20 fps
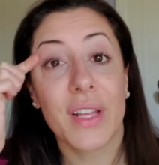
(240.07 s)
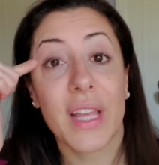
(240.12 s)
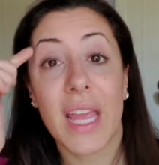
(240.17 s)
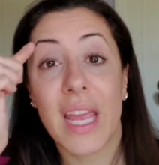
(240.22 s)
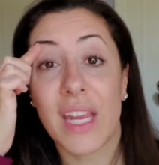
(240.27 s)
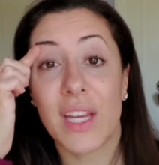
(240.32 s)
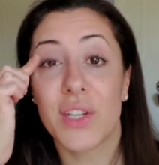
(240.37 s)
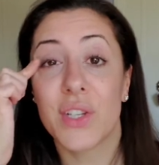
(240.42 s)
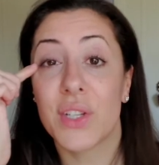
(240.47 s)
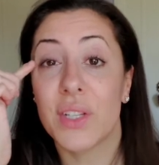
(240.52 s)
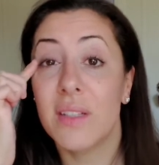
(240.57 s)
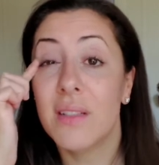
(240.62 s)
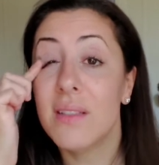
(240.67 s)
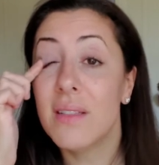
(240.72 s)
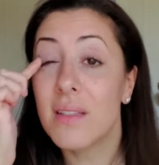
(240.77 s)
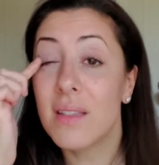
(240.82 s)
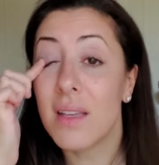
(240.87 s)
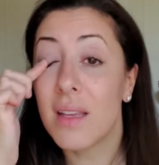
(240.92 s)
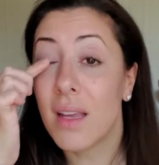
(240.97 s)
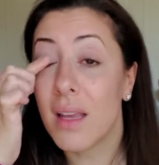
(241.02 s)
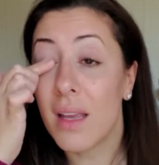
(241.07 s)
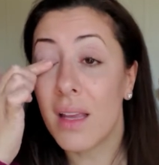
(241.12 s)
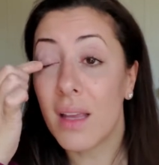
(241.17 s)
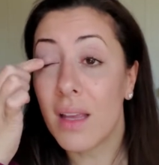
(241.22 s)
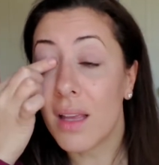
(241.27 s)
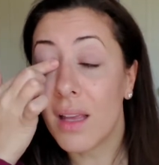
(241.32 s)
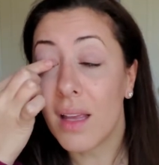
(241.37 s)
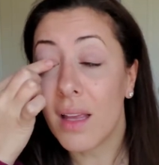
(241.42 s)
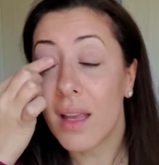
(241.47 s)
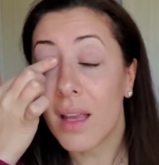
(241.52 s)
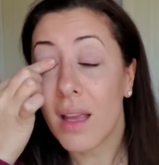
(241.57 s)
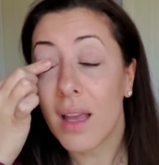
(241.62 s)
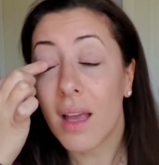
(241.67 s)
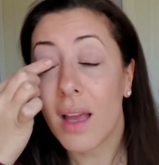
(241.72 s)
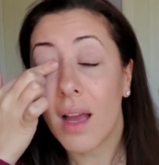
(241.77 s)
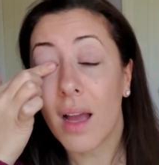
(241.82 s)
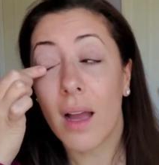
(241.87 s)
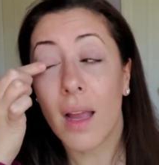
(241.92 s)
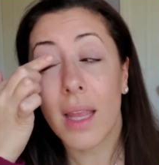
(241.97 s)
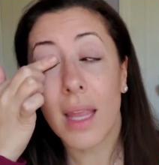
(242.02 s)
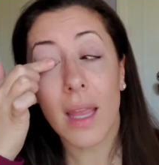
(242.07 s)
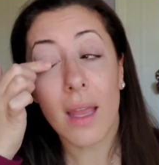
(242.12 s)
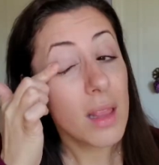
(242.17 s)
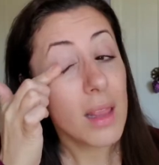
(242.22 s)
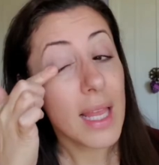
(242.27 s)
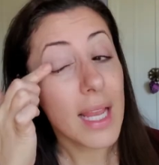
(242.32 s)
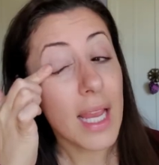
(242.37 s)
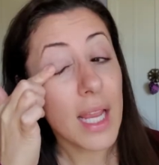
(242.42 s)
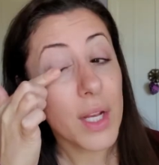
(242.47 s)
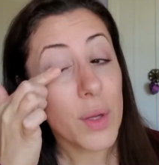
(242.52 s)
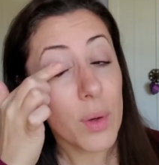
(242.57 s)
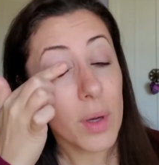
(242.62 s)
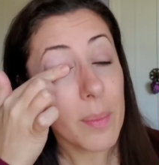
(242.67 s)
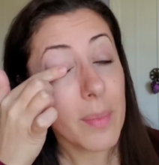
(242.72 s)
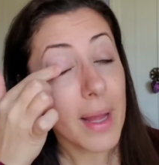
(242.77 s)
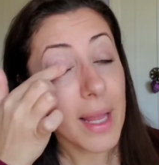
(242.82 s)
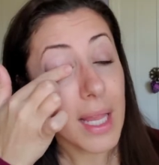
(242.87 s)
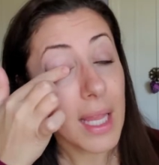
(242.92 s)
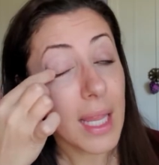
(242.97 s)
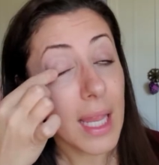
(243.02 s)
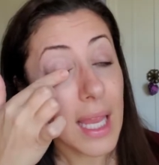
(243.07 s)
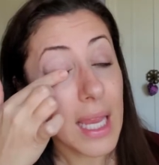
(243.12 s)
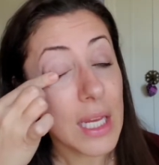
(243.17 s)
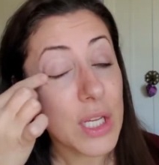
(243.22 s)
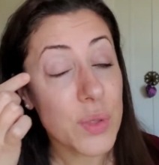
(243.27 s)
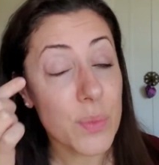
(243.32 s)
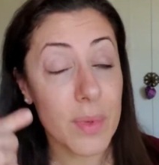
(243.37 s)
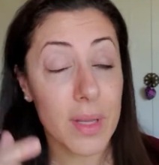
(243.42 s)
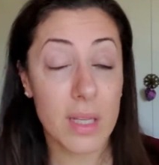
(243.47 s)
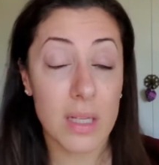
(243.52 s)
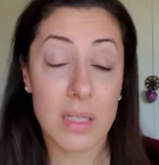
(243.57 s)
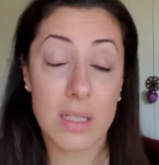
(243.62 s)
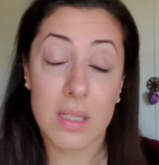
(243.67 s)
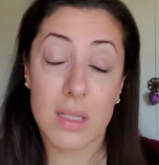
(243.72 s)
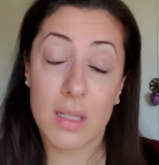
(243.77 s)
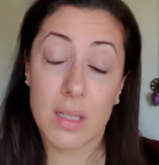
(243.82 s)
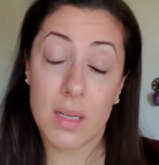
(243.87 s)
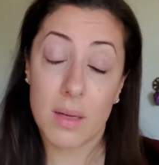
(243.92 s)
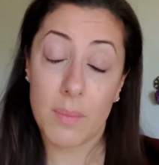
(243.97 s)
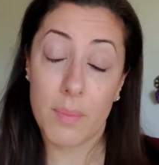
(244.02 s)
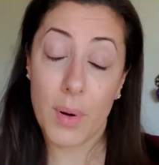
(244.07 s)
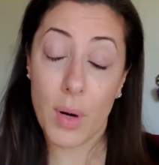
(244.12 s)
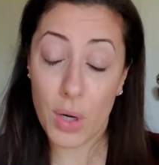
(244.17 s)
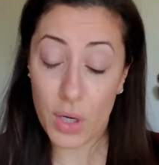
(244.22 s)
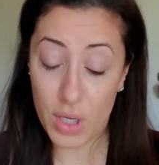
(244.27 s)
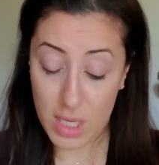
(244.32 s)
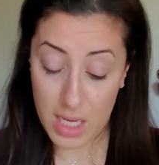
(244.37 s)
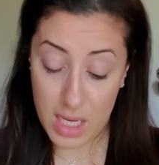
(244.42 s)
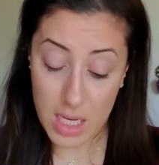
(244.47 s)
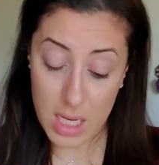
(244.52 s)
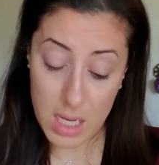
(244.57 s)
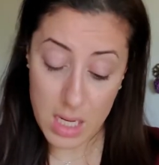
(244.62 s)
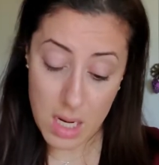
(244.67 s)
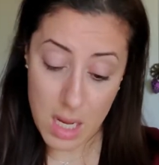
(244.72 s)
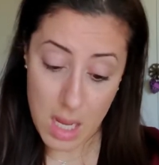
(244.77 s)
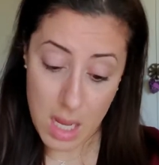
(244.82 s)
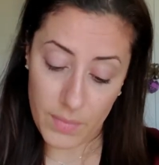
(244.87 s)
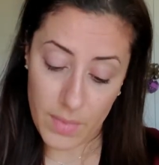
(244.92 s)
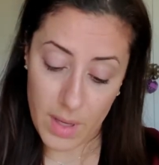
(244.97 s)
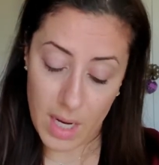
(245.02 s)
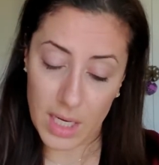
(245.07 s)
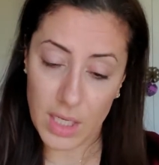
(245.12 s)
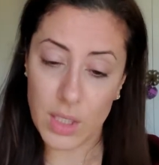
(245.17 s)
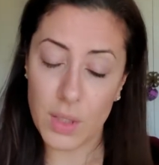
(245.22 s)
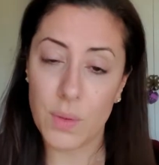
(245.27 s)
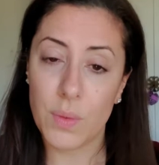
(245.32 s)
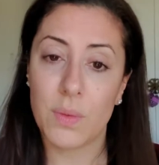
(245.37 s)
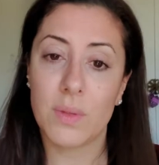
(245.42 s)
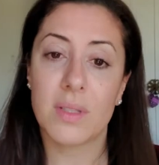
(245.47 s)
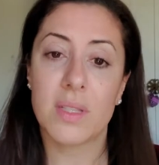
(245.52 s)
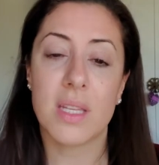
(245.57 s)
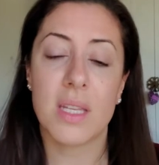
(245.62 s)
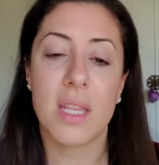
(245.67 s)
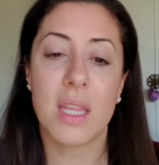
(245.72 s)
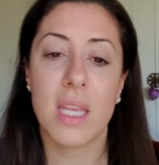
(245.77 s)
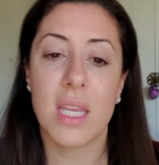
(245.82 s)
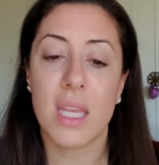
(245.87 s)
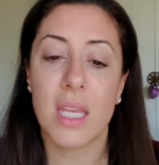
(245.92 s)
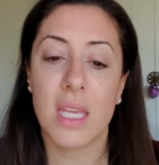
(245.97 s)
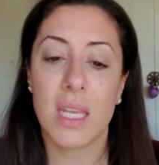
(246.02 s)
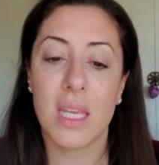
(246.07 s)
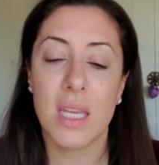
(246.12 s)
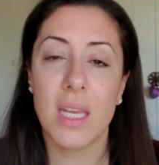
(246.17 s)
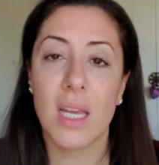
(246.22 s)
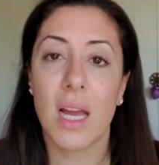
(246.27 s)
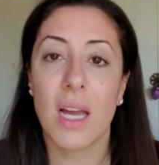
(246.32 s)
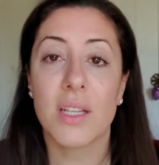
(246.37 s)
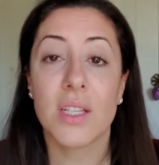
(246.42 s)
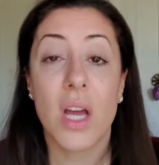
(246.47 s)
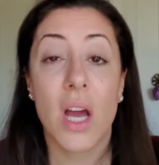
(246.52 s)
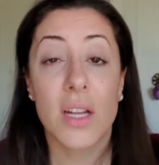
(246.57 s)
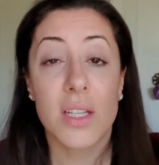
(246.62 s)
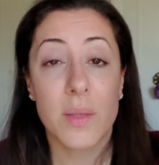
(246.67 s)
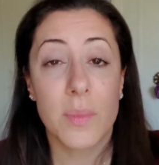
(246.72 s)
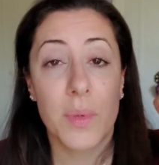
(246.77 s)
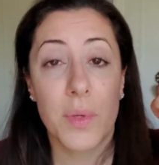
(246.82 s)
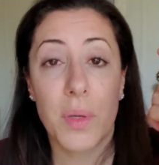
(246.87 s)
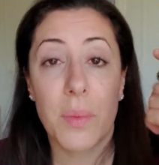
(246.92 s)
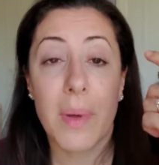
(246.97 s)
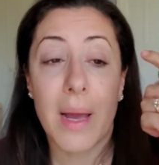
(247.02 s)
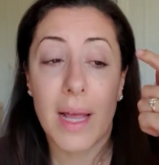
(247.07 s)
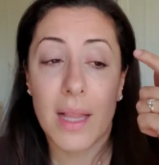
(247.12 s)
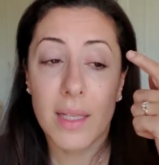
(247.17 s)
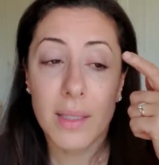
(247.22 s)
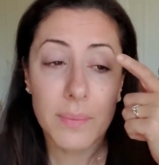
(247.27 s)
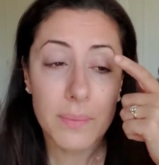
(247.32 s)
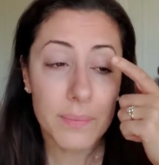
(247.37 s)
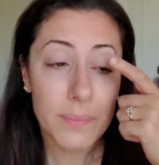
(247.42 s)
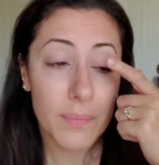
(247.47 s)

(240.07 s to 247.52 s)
occasions? I can't. Like I know at my engagement party, I used the Tarte Beauty palette